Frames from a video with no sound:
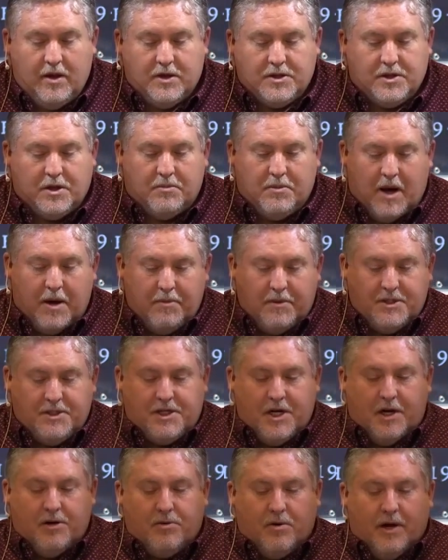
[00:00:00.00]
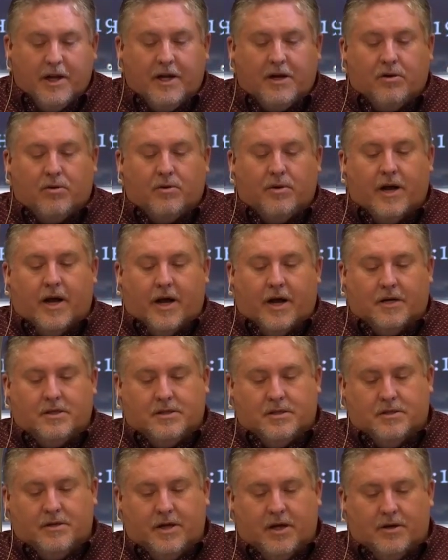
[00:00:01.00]
So it might be generally
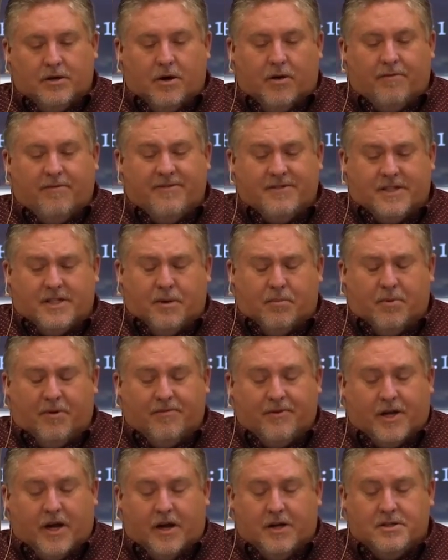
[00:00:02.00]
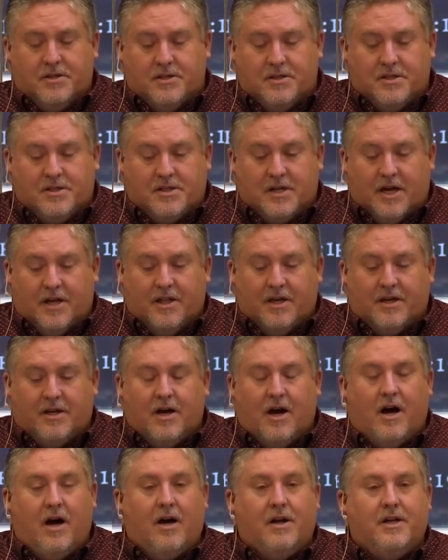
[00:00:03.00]
correct, yet an oversimplification, to say that
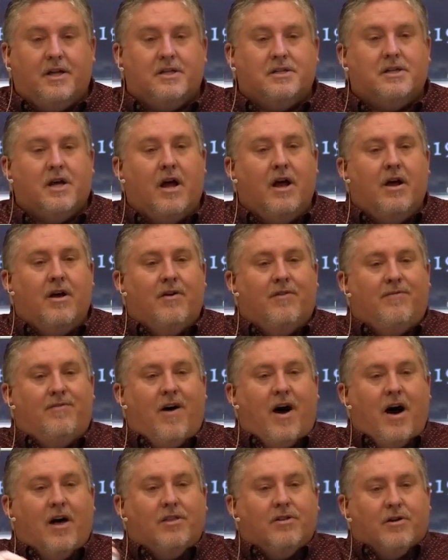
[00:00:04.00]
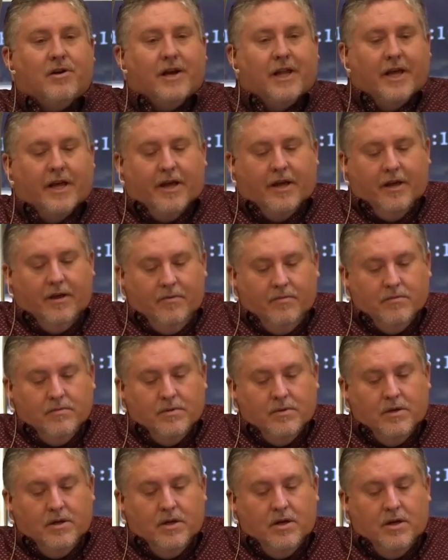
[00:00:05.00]
God is fatherly
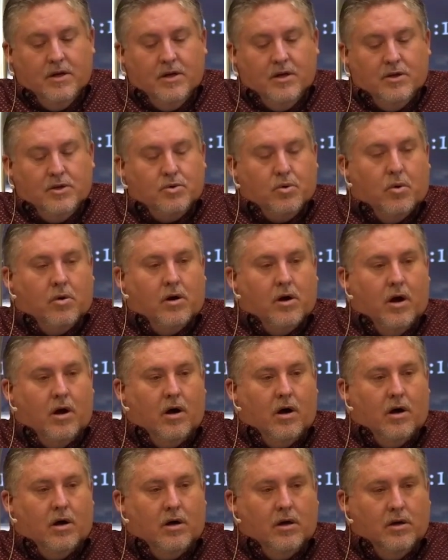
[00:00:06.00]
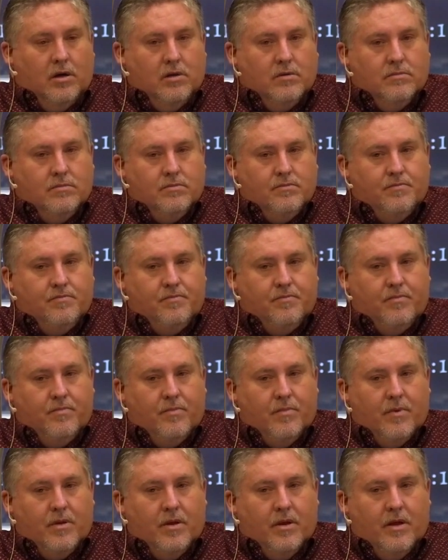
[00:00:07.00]
toward all,
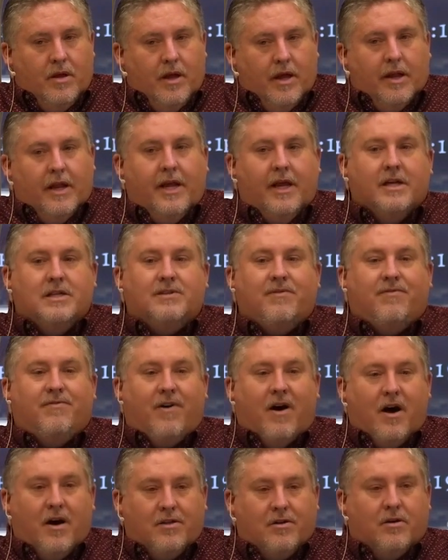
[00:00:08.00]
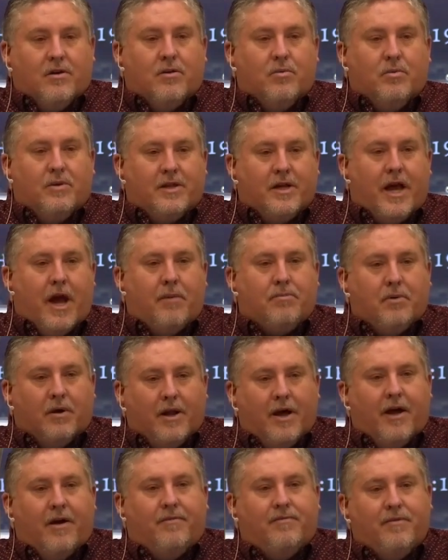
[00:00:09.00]
and he is father with
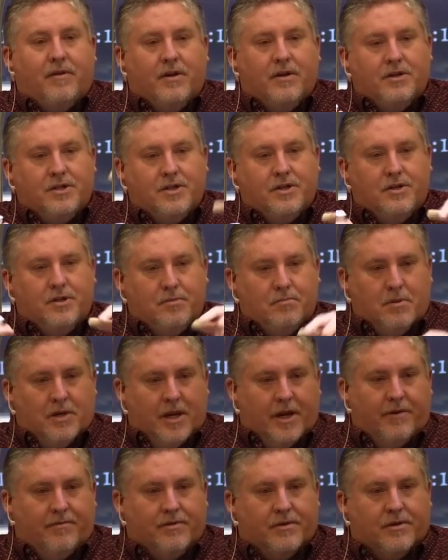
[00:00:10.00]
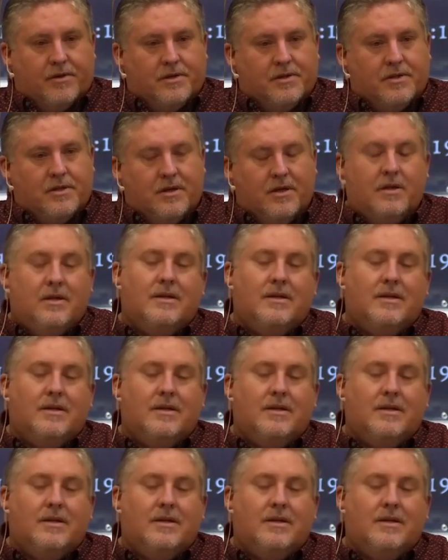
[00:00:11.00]
capital F to believers.